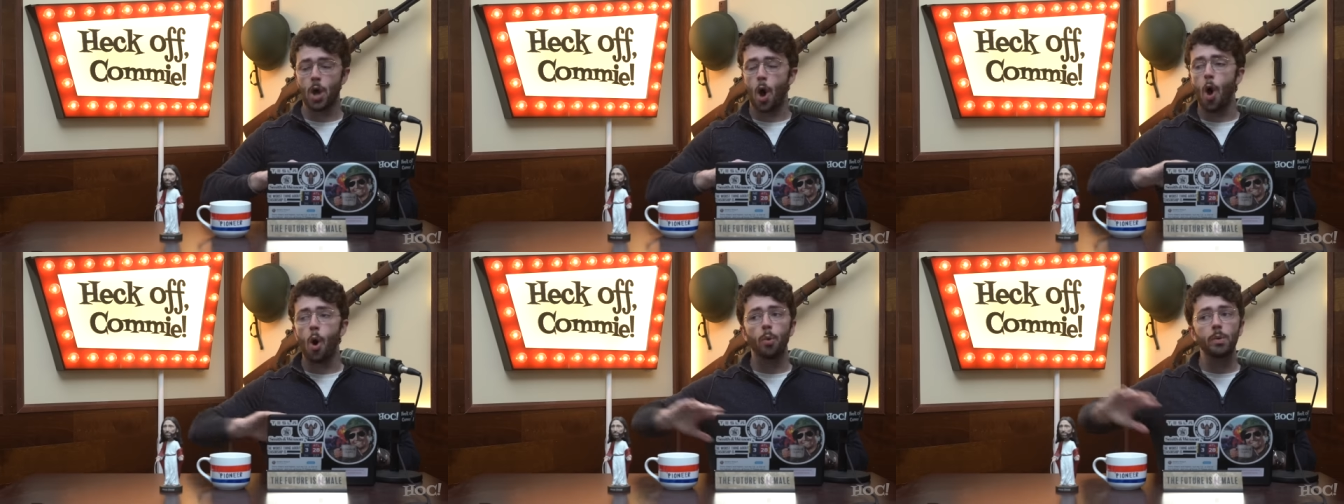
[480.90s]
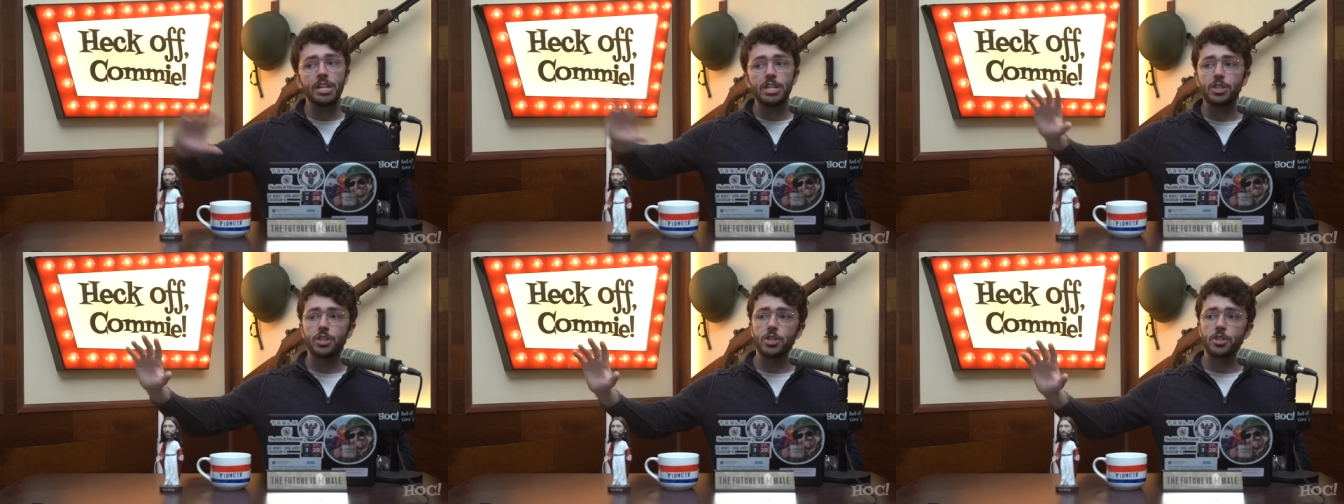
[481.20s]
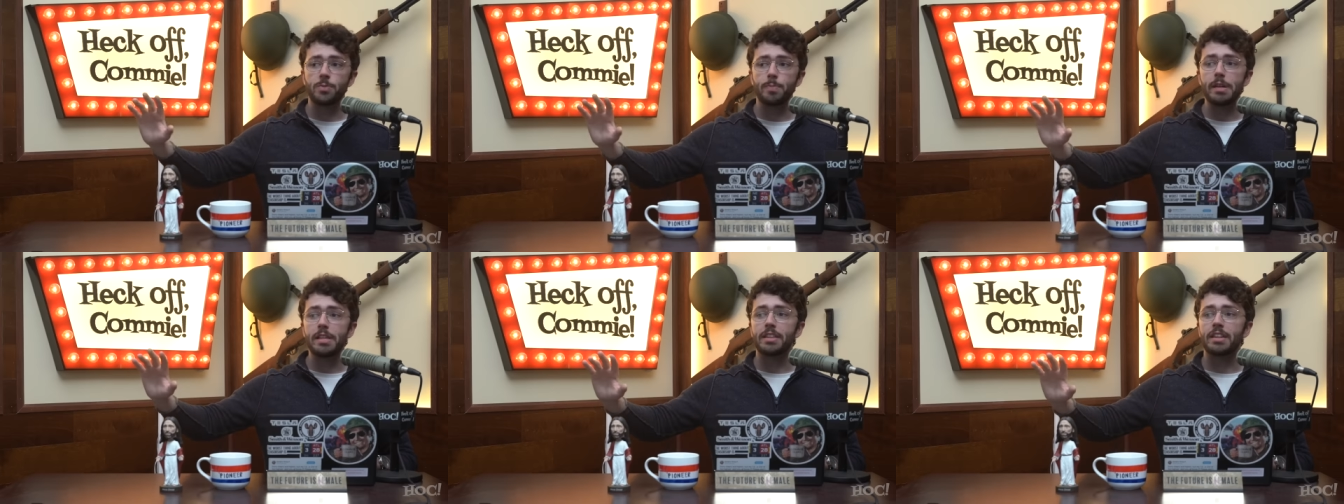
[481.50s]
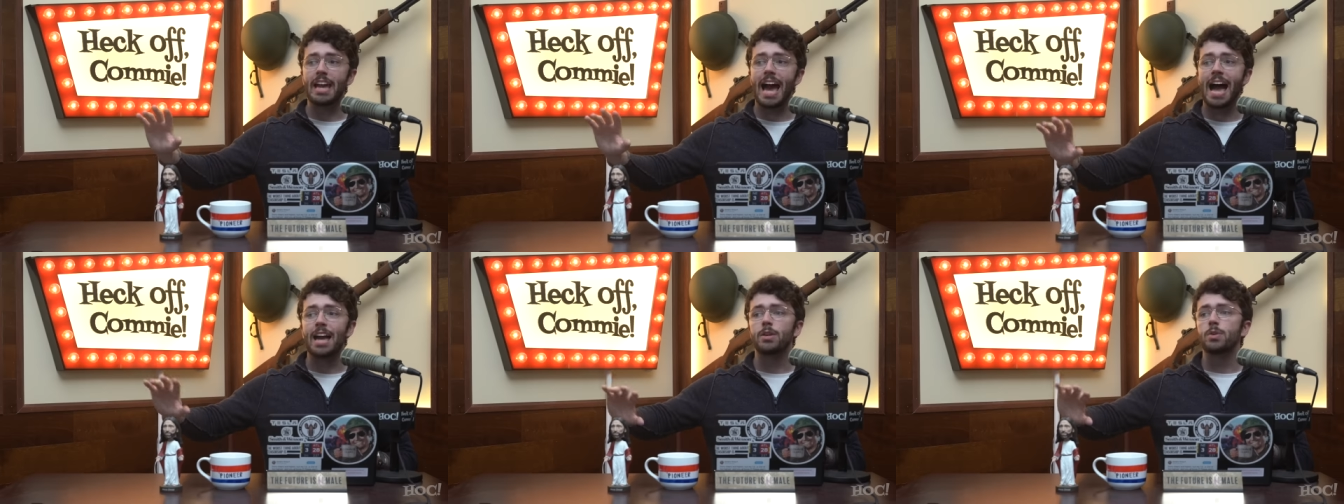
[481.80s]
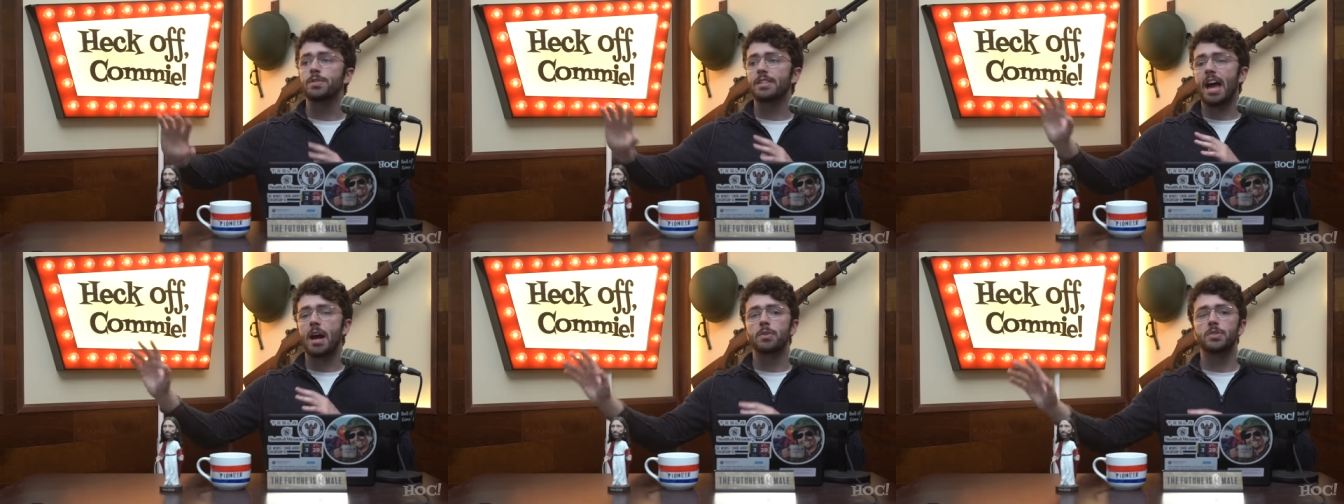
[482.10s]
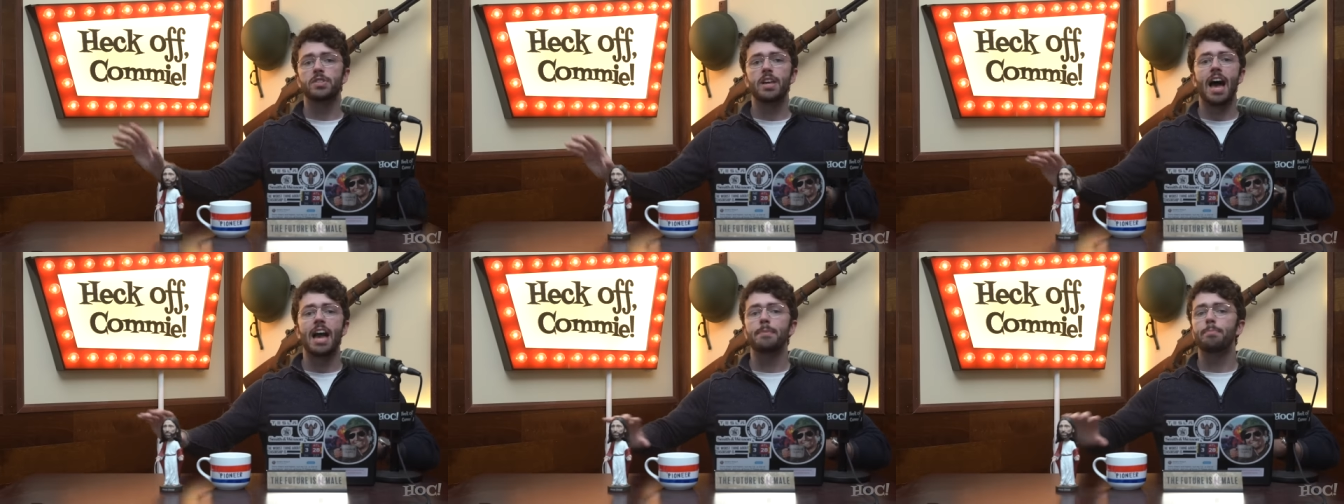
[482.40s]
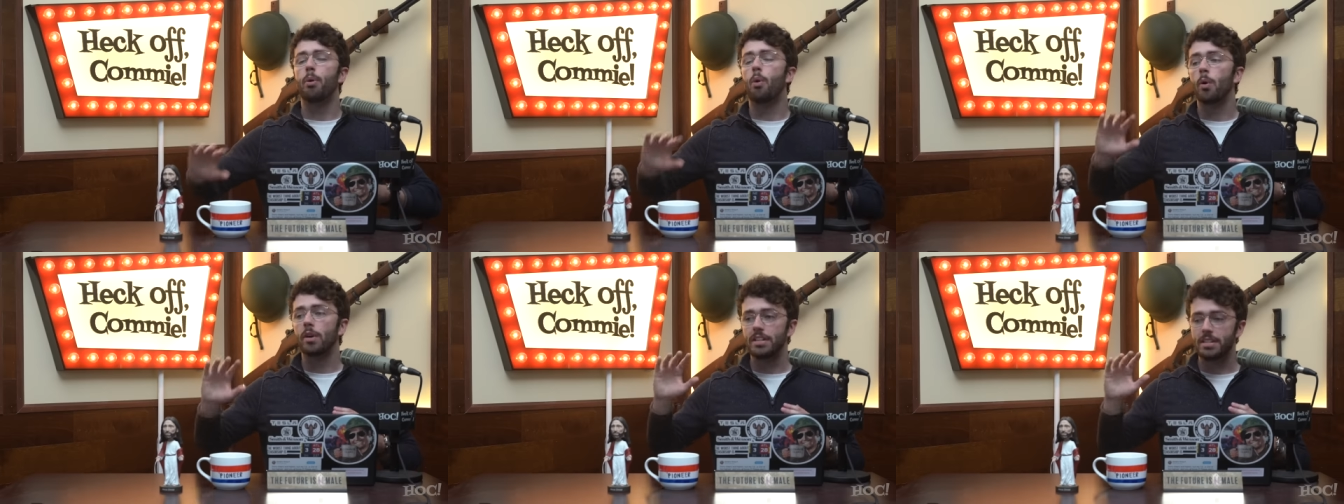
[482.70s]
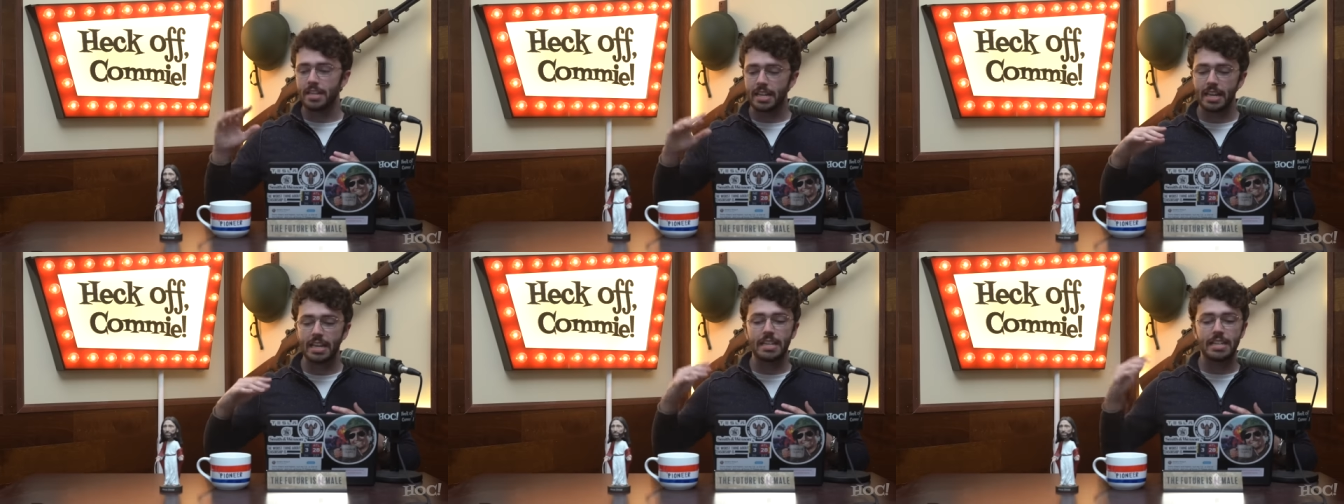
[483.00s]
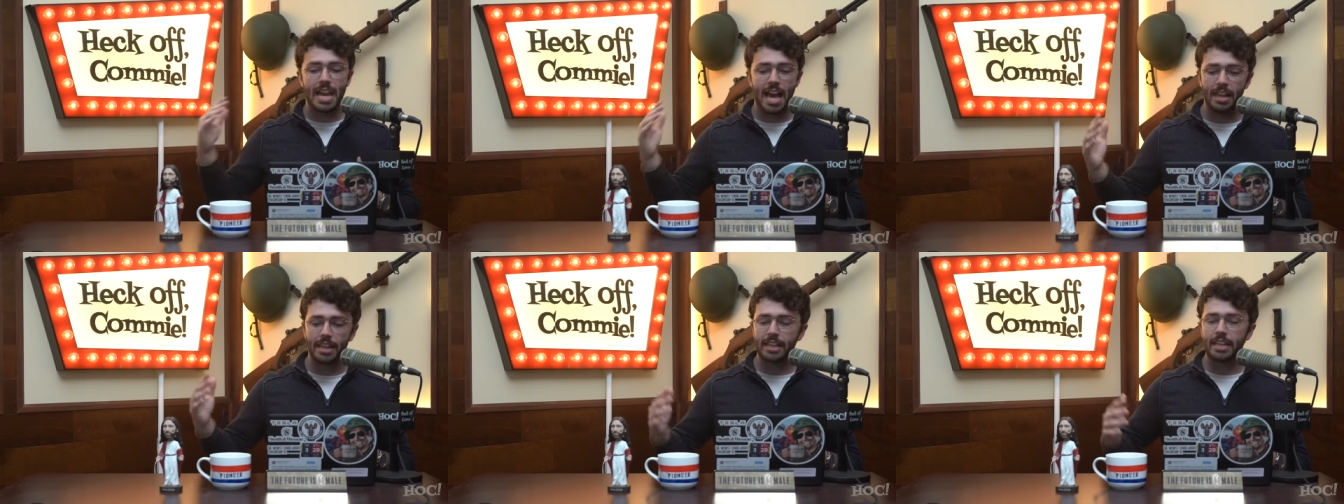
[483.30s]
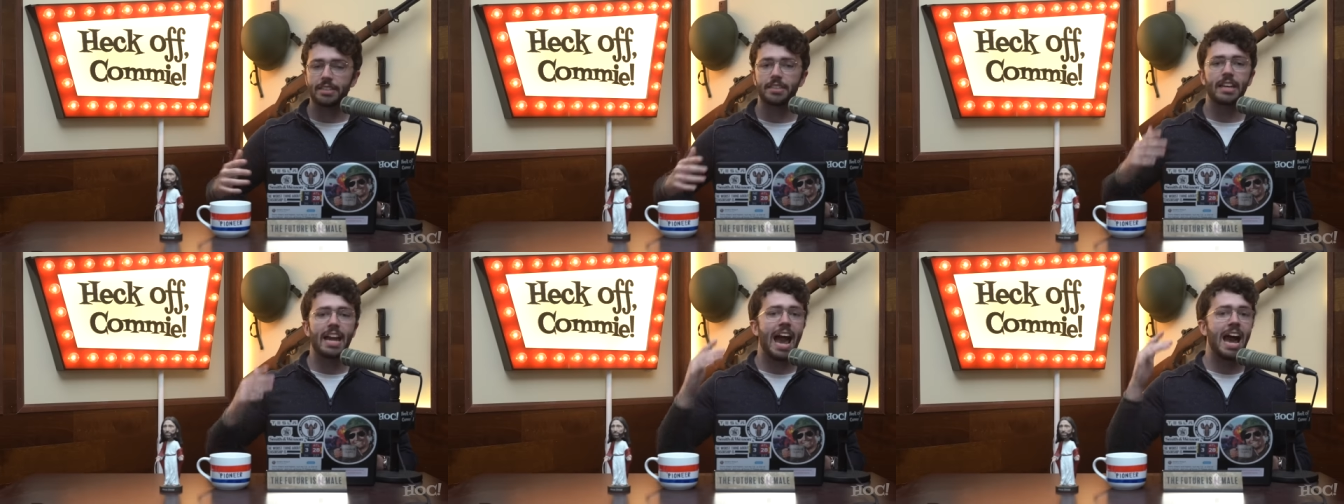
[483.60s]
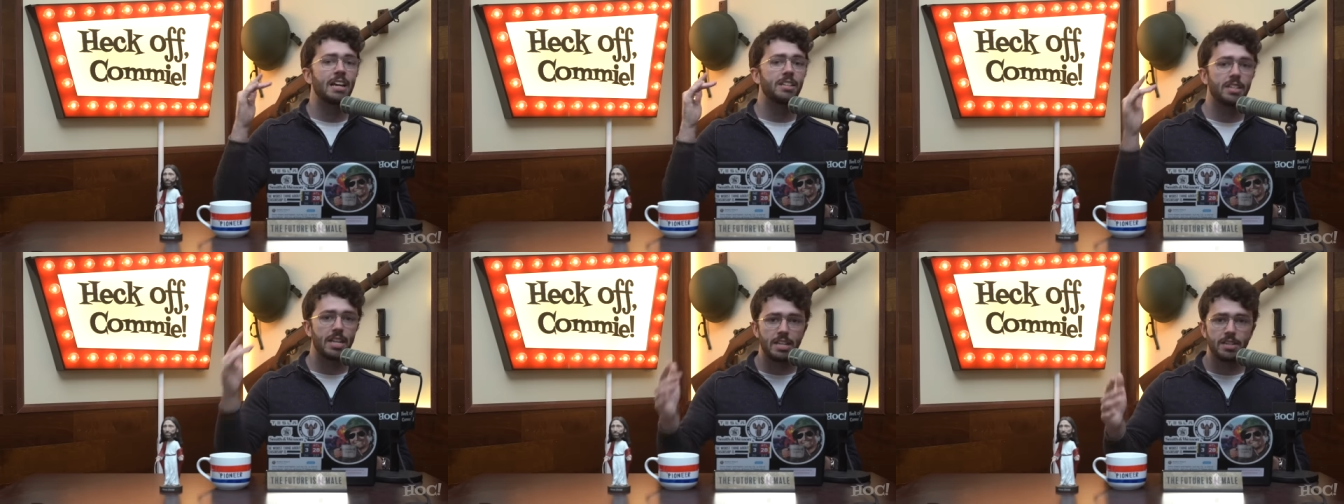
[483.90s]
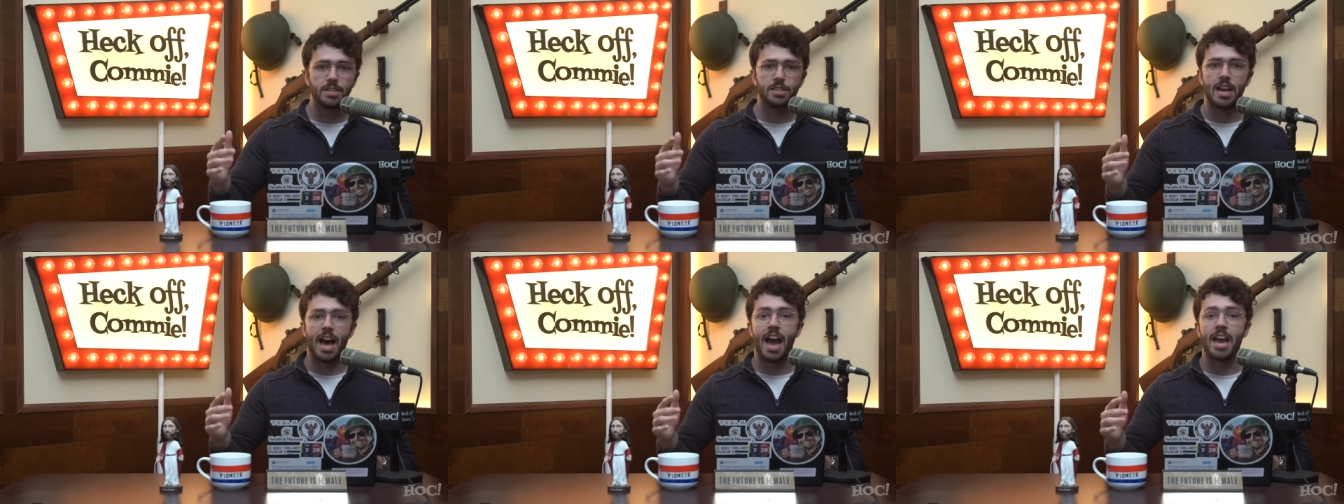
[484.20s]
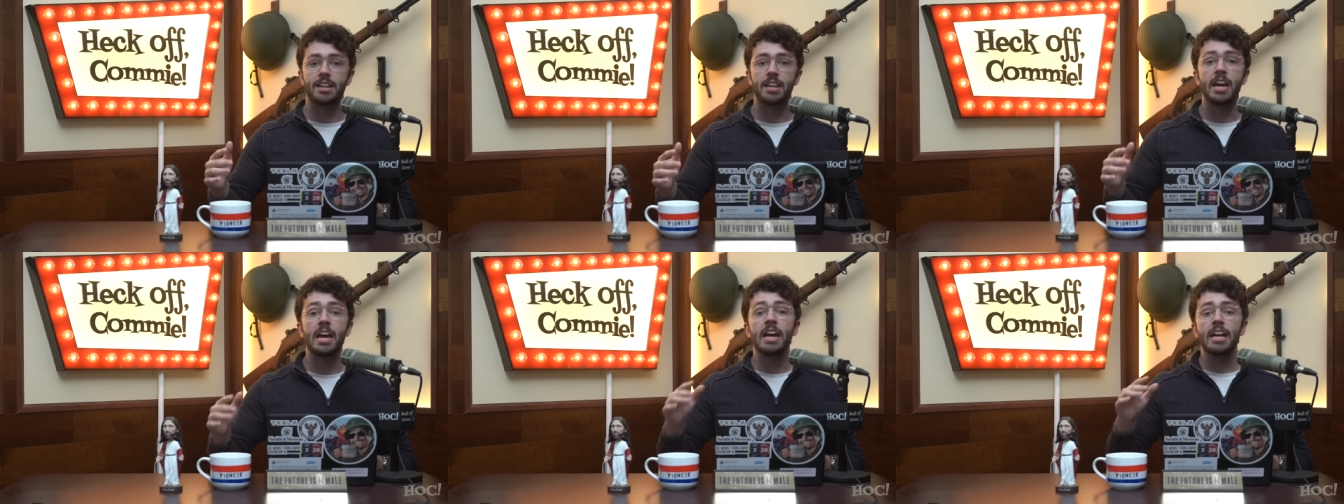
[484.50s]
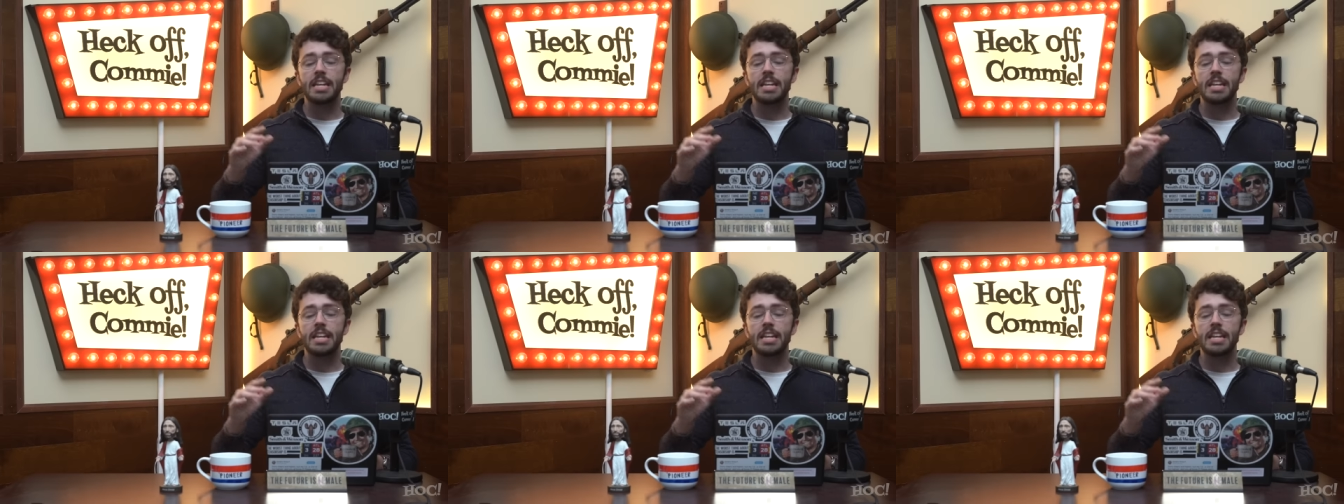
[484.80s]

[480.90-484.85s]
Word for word: always just be the guy who's outside pointing and yelling at the guy who's inside.